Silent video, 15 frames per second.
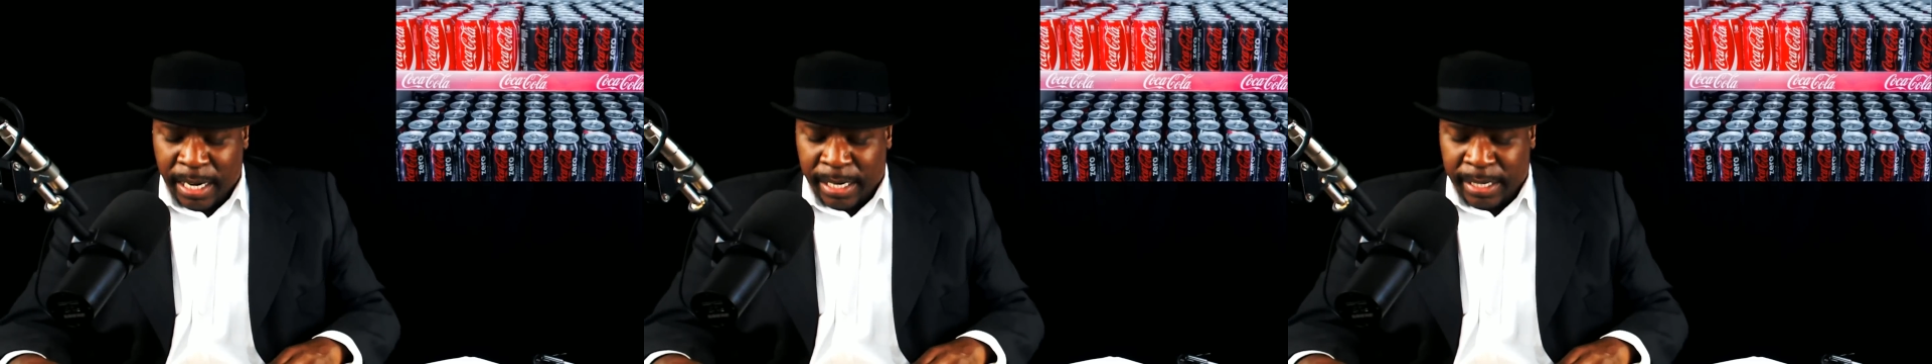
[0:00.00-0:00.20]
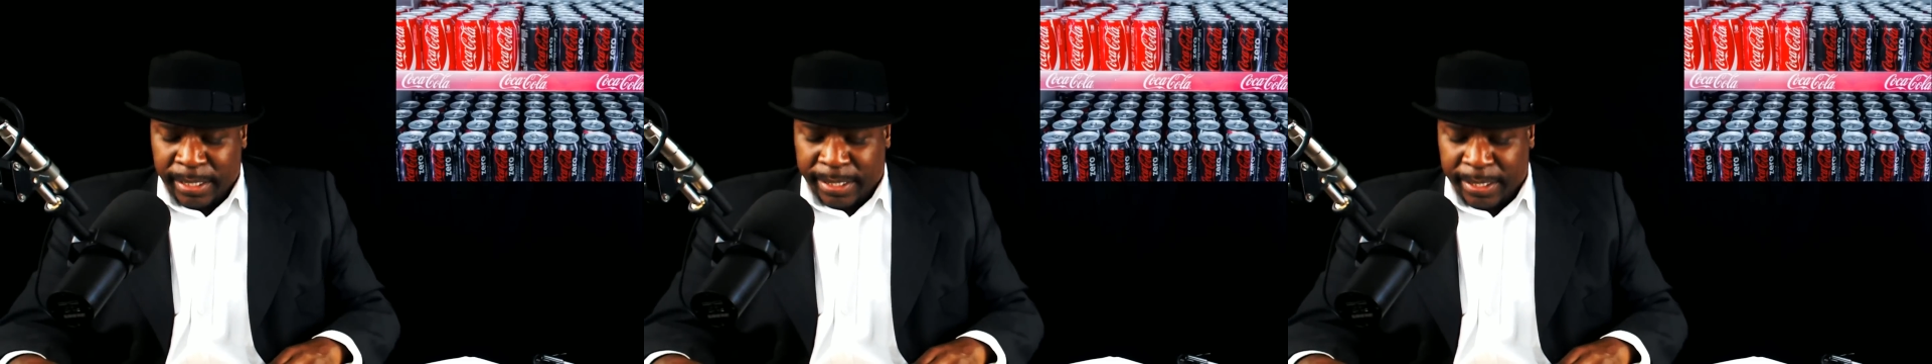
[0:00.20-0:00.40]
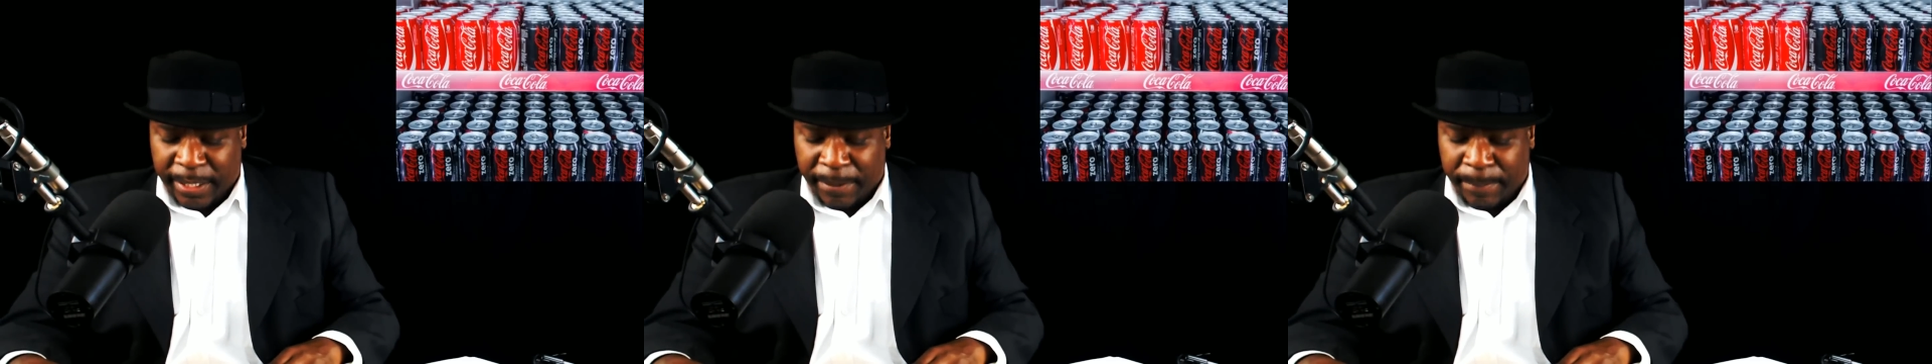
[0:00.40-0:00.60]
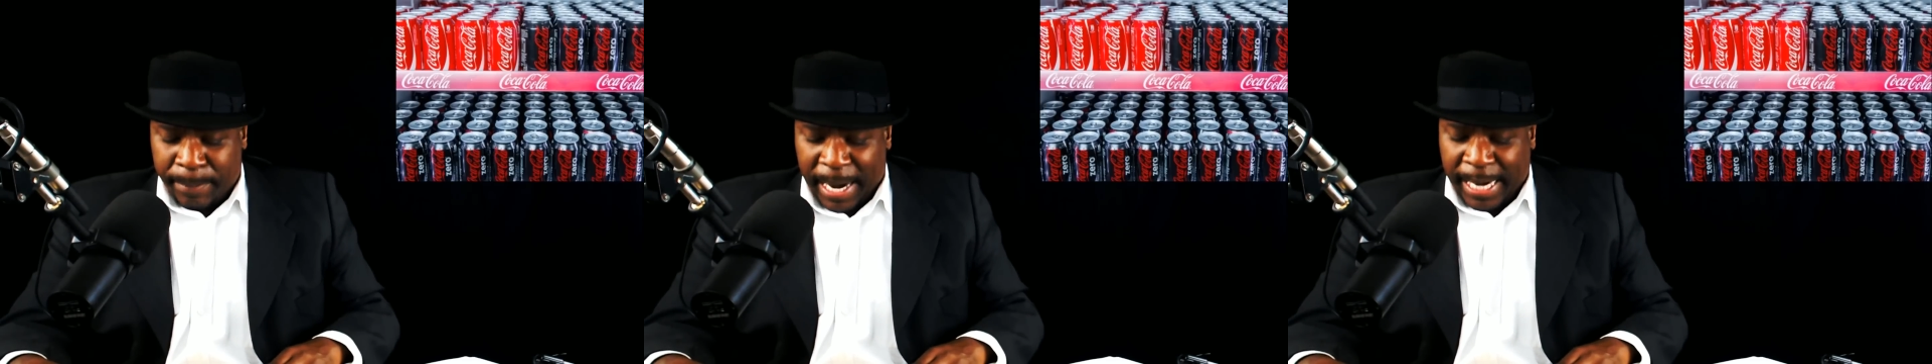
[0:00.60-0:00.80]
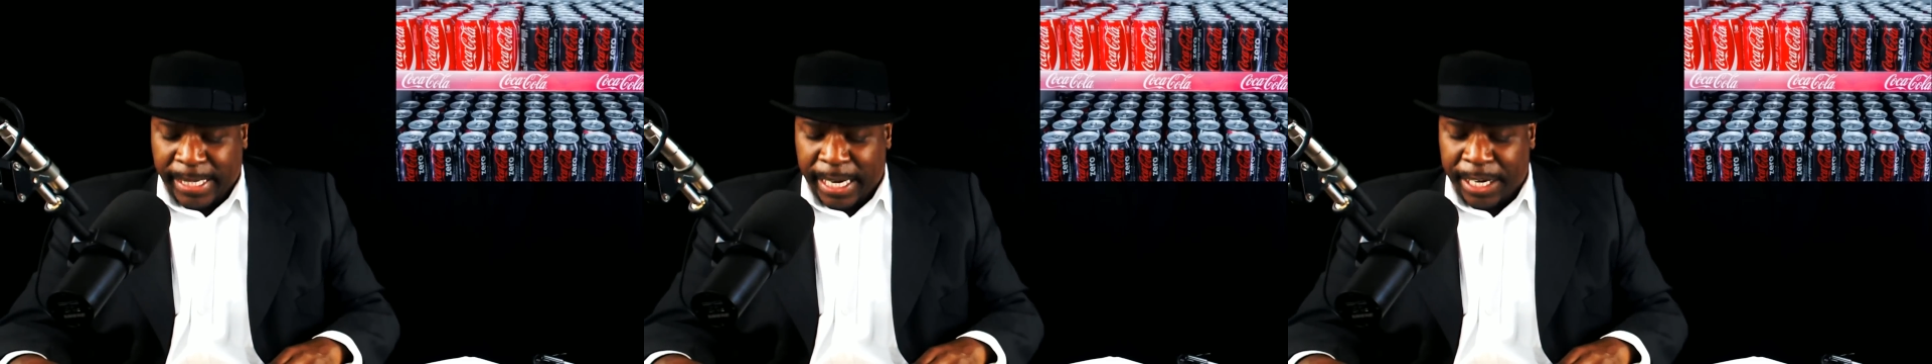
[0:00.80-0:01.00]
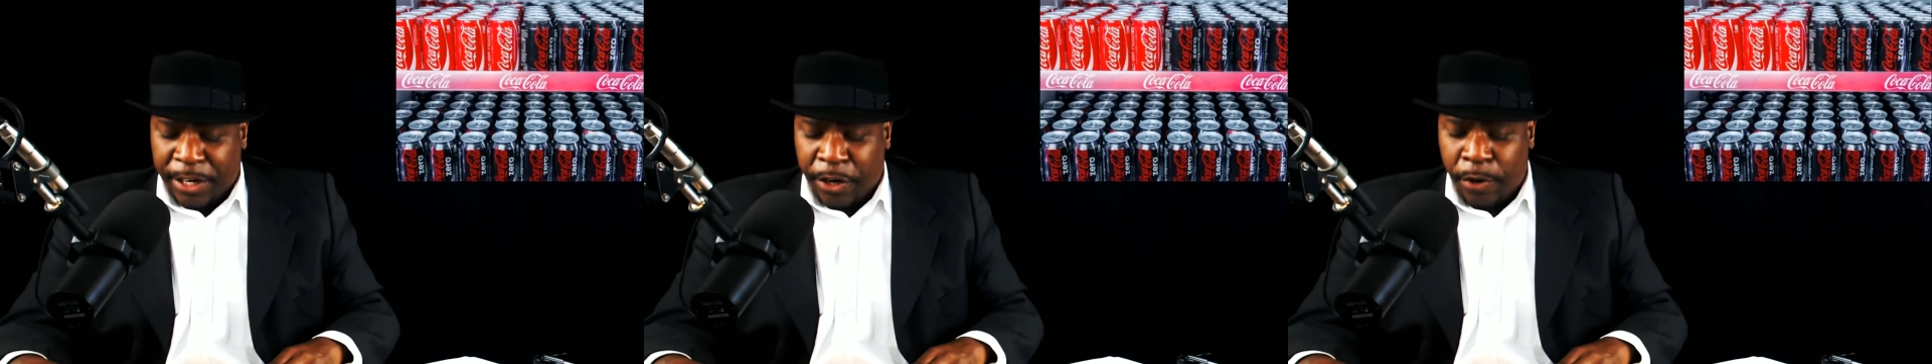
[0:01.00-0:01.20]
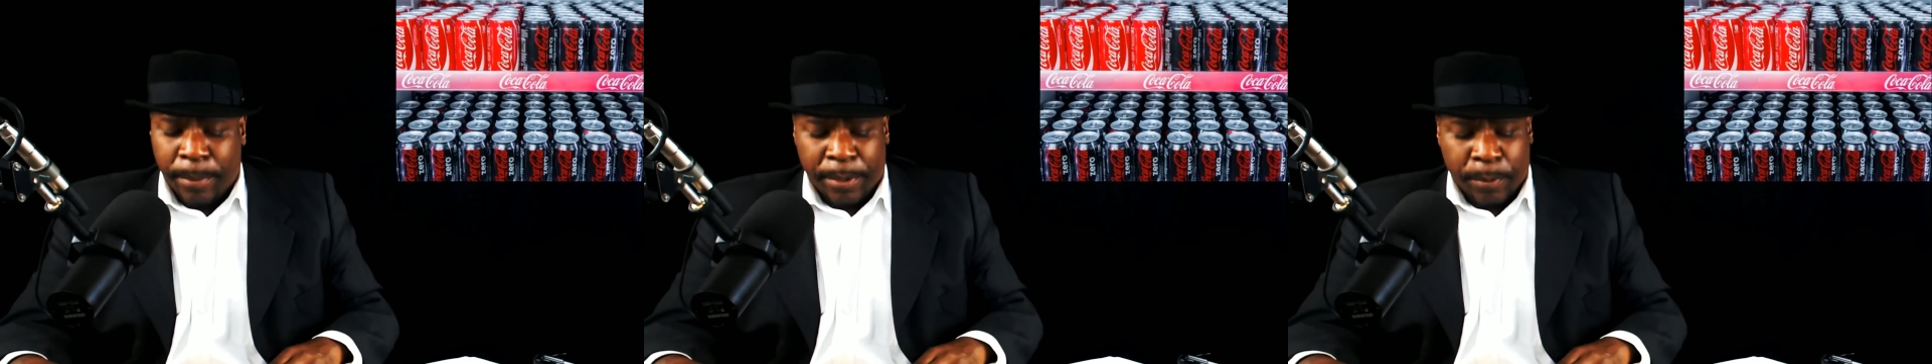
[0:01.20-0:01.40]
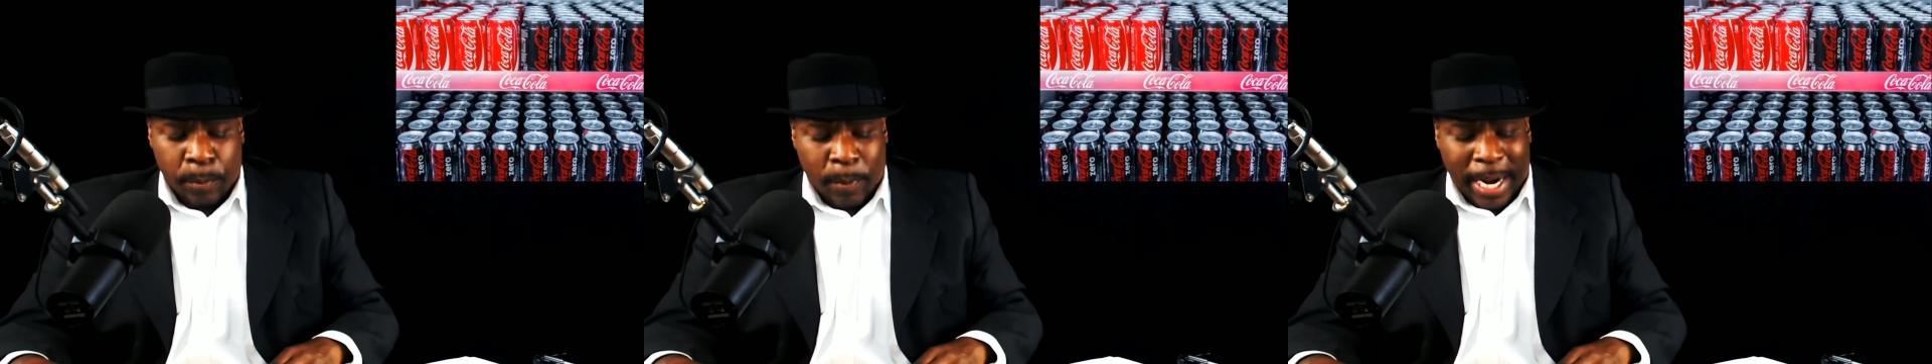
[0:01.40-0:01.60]
suspected
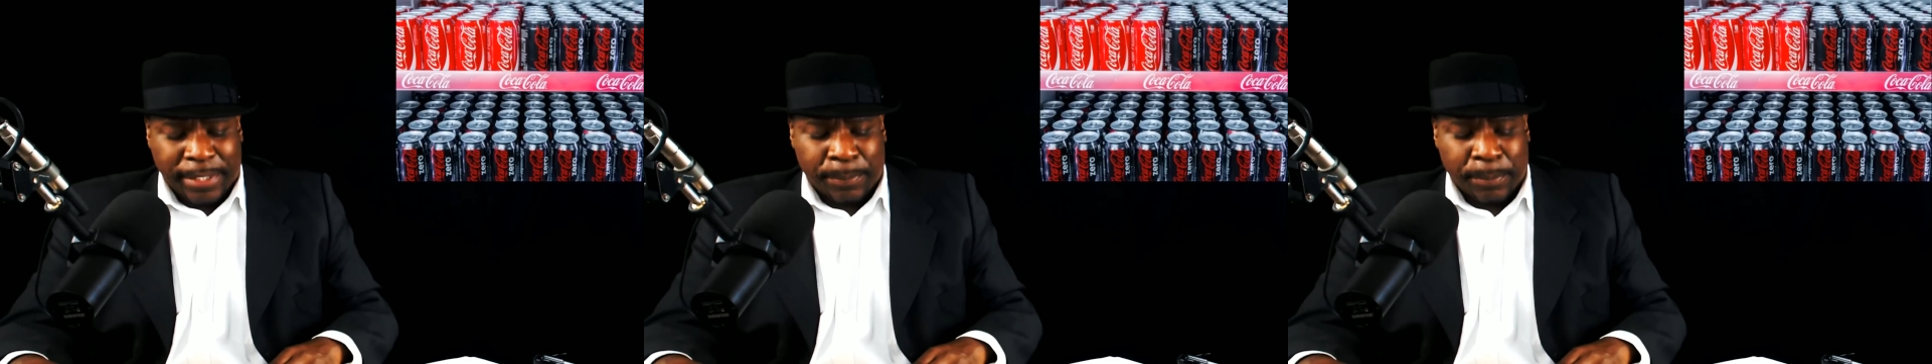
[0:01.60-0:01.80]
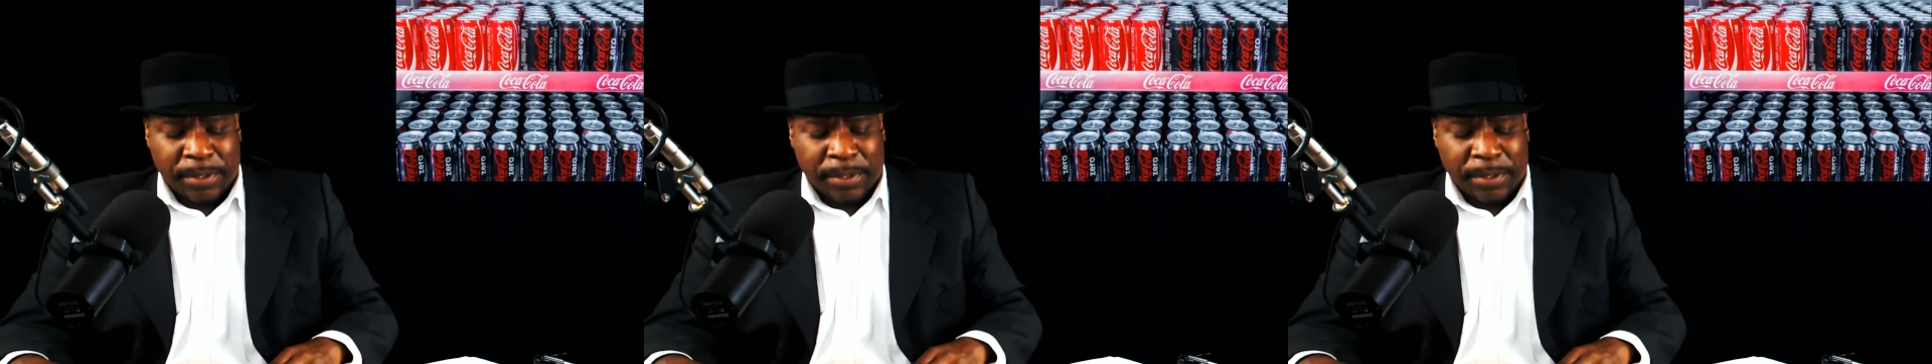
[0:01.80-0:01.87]
human waste